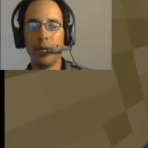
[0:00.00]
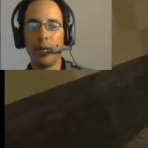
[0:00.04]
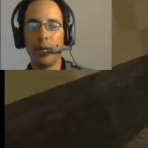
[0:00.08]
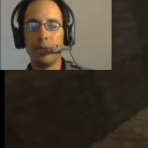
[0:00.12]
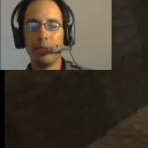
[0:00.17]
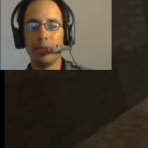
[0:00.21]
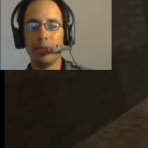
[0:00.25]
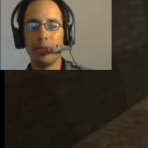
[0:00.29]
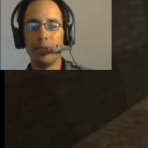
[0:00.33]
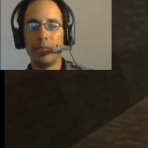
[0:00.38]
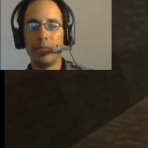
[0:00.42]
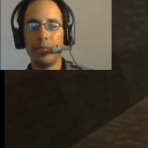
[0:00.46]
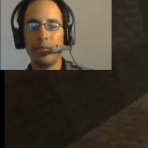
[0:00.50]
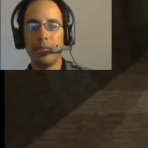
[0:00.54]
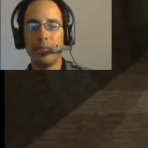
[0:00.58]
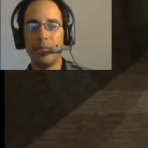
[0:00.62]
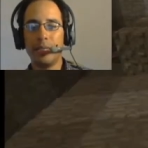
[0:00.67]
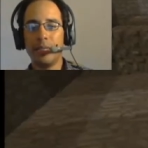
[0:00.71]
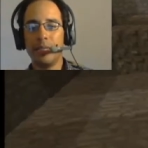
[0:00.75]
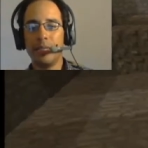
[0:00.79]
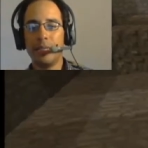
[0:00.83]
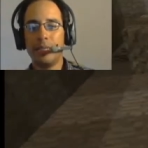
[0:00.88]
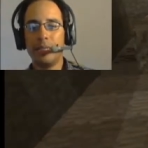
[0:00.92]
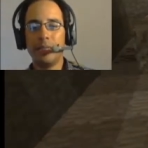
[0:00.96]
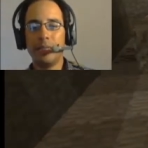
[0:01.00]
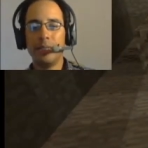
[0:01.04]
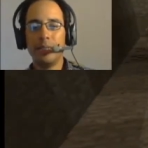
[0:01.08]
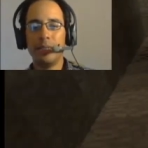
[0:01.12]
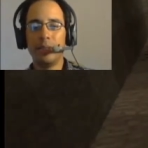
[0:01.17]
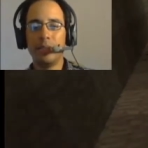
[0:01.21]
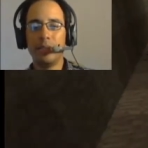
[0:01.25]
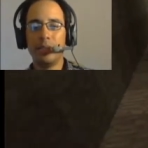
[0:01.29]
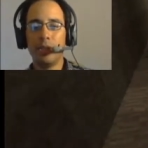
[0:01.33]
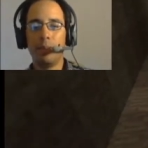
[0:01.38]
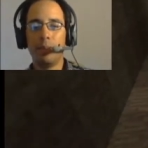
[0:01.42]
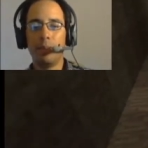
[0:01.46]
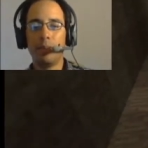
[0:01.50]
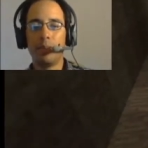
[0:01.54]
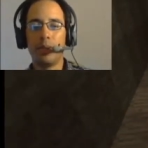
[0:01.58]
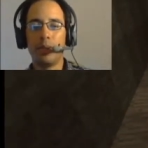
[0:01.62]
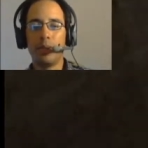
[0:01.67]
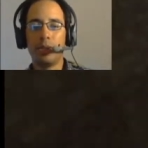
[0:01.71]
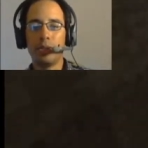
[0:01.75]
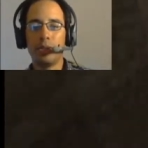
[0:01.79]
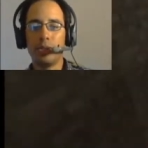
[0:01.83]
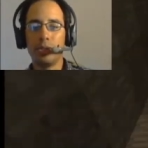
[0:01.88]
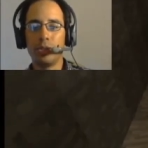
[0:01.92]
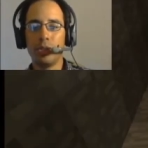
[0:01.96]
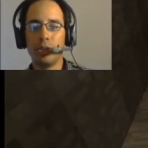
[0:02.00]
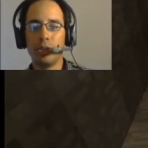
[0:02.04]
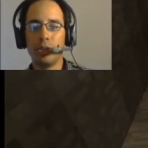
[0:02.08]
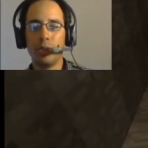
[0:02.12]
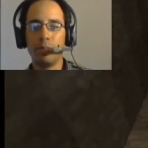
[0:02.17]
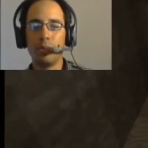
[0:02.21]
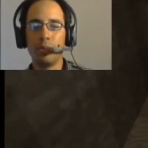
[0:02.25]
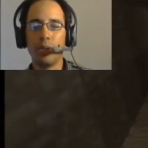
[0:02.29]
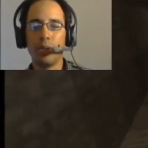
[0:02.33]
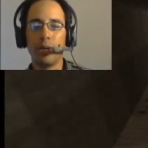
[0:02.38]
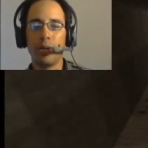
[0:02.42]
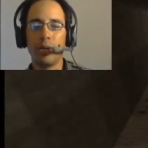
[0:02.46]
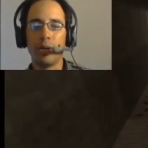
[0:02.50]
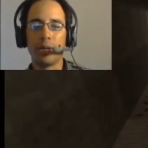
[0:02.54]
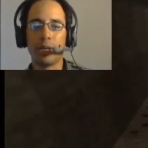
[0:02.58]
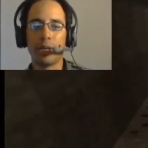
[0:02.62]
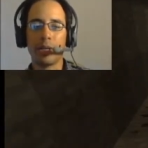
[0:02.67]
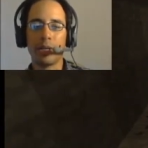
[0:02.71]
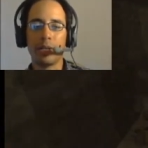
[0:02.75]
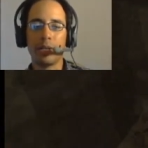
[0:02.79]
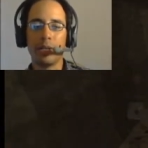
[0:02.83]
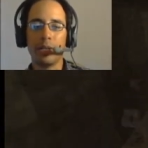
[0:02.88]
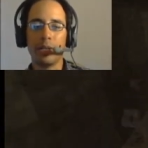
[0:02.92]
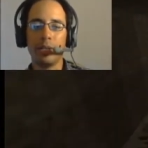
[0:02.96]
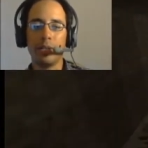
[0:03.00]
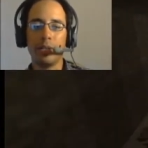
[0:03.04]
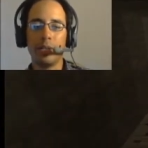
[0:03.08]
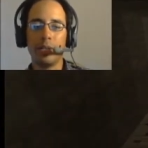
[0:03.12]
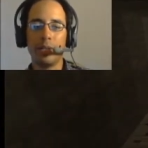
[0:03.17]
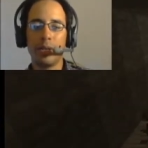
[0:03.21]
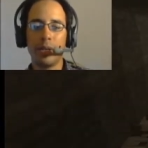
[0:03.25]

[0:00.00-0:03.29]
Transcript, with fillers: sweet gravel. Come, come, Derek.